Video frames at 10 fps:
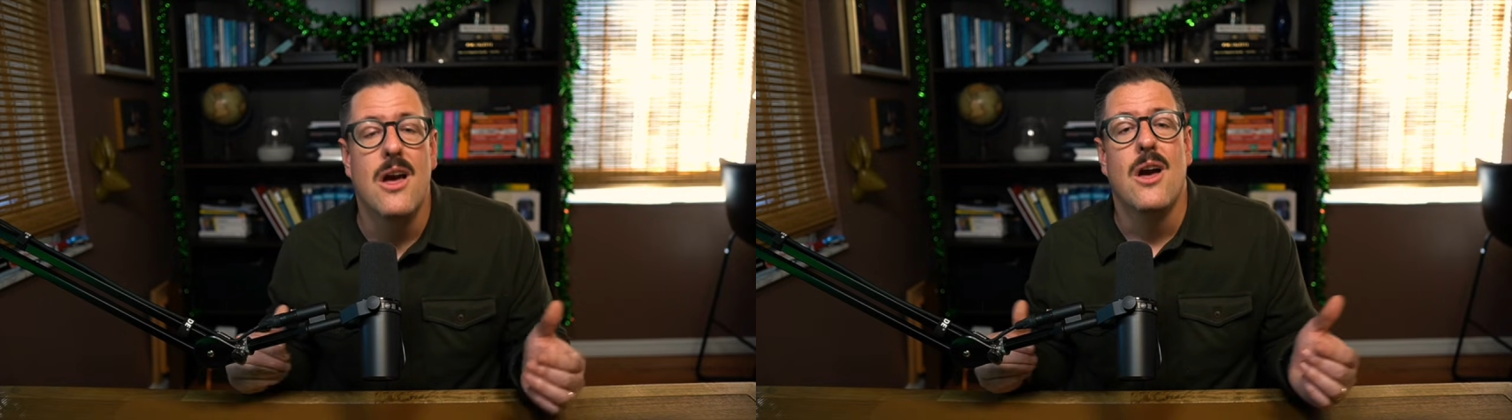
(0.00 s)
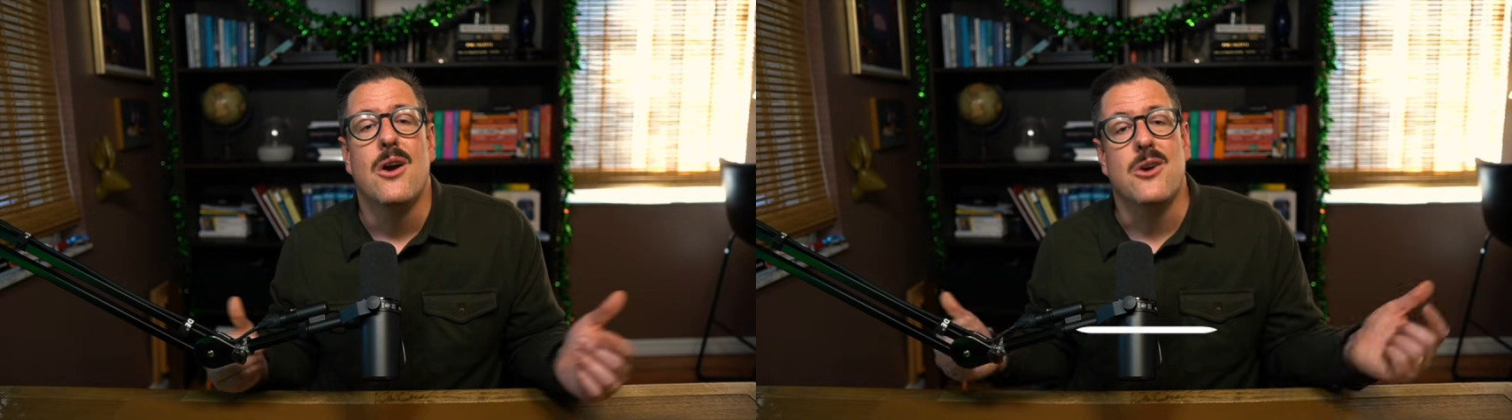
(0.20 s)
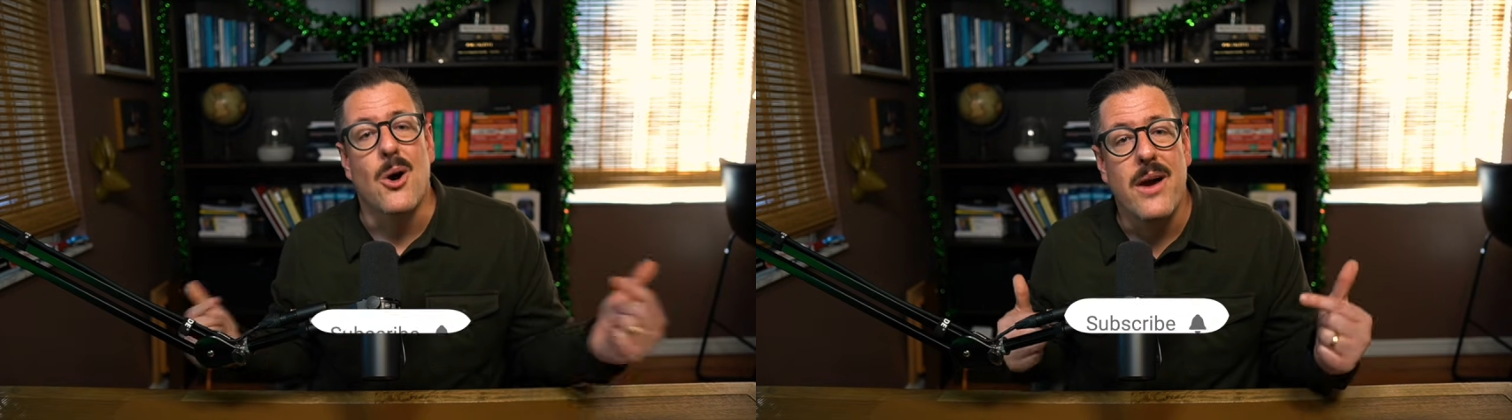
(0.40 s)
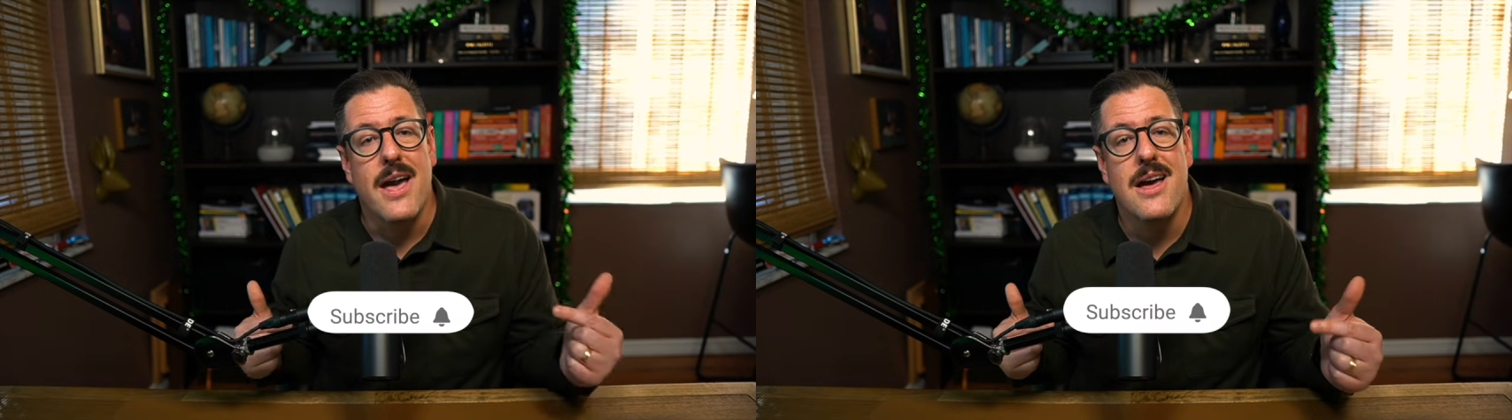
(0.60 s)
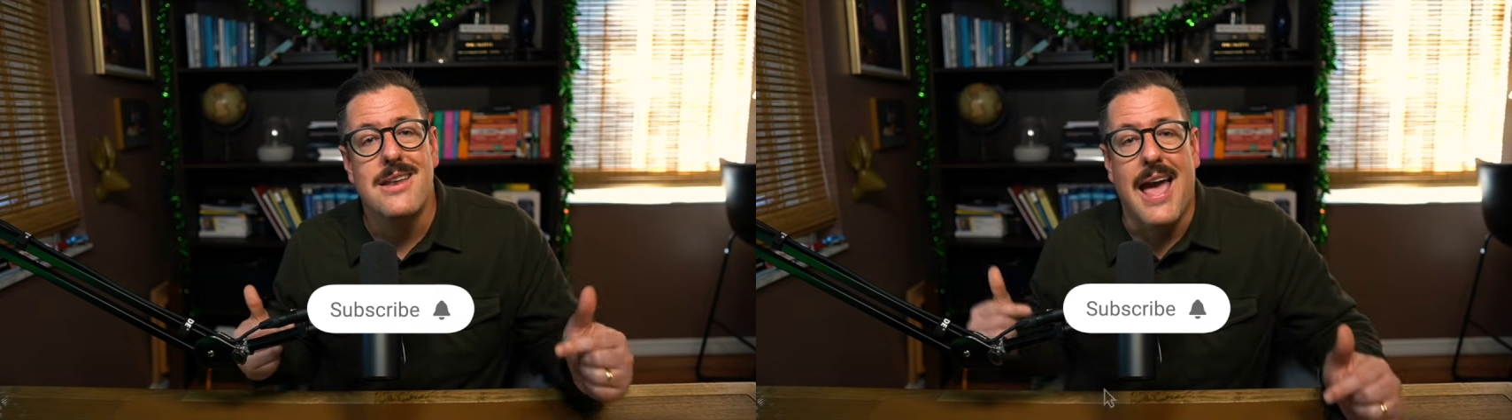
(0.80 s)
go
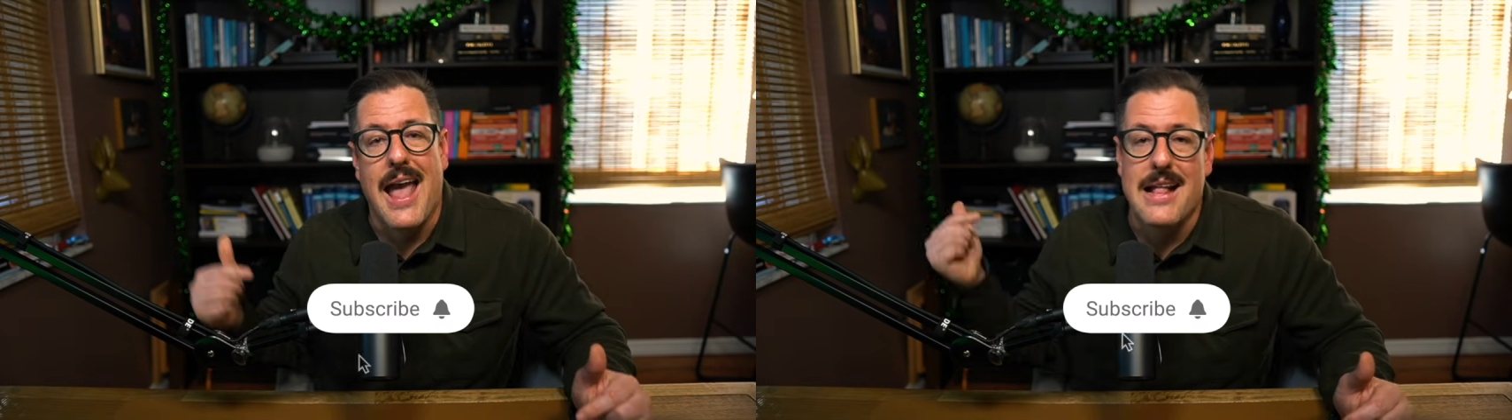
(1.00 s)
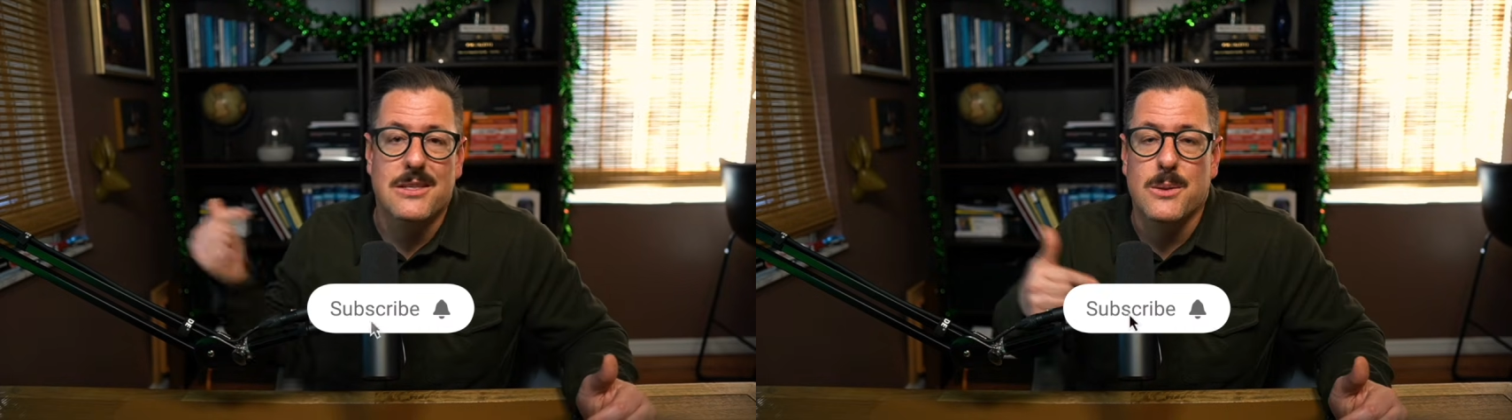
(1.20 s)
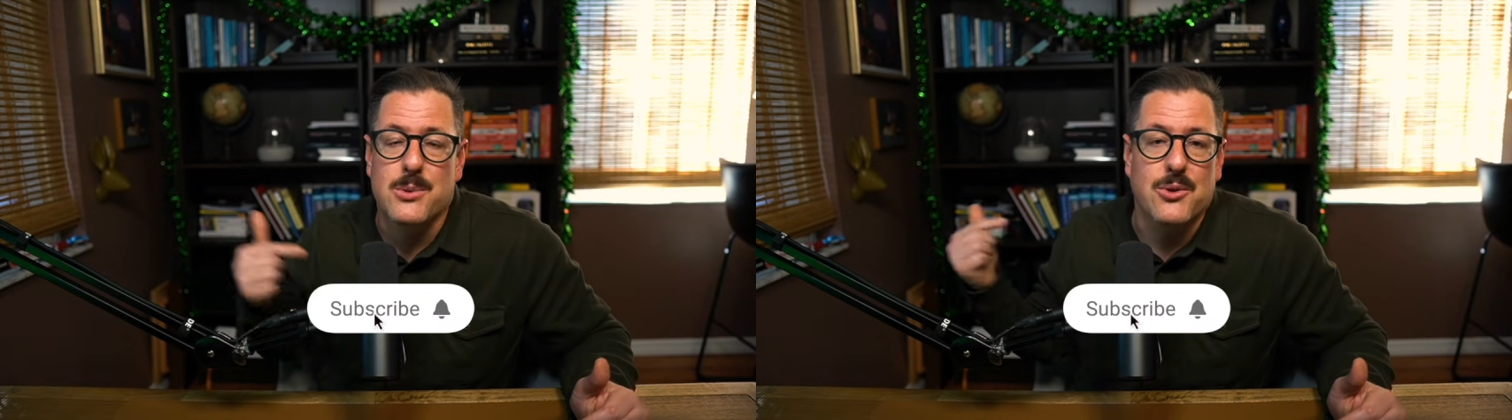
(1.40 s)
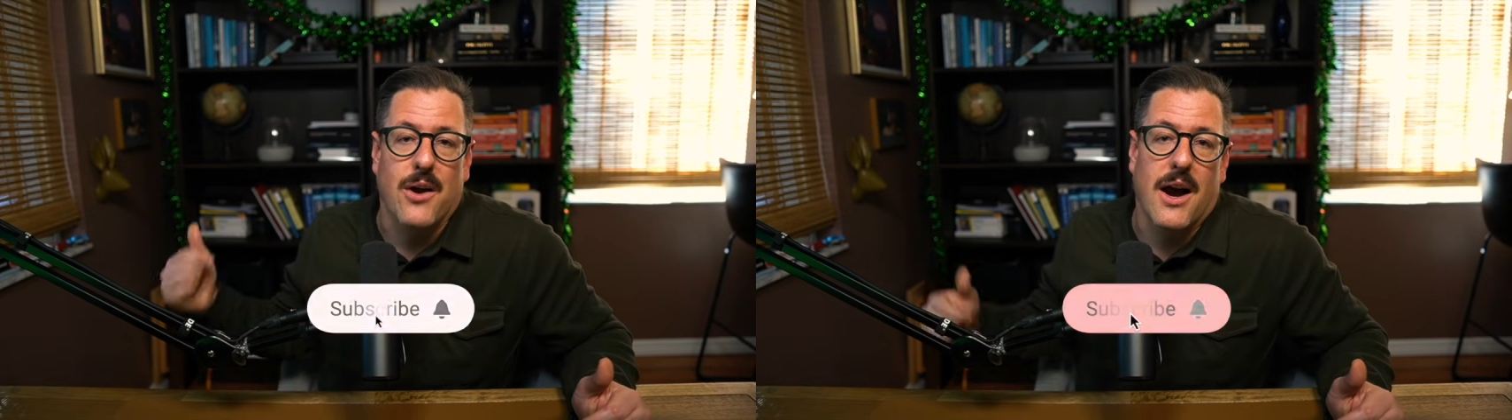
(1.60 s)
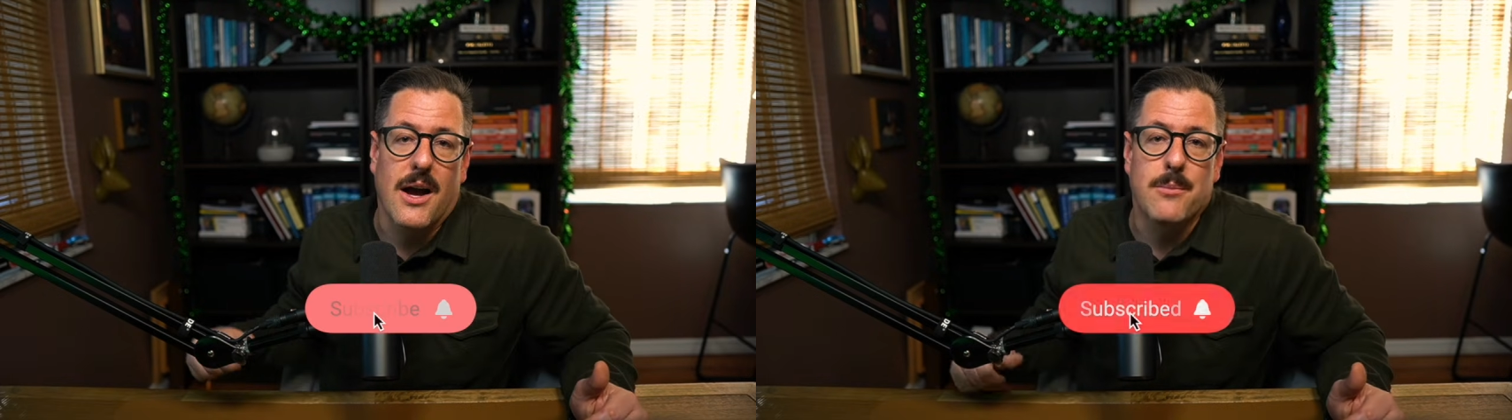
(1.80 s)
ahead and
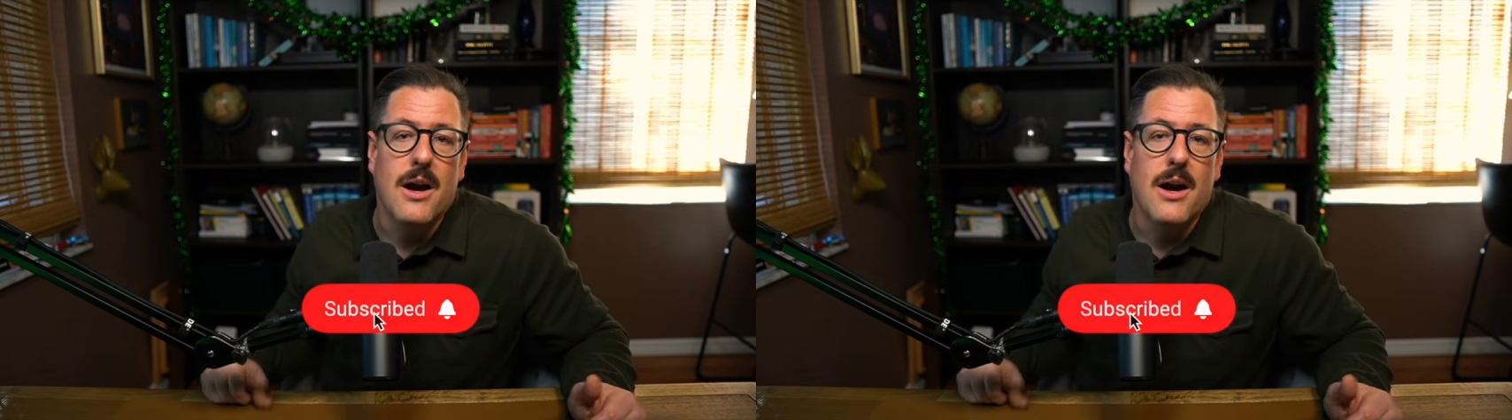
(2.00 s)
subscribe.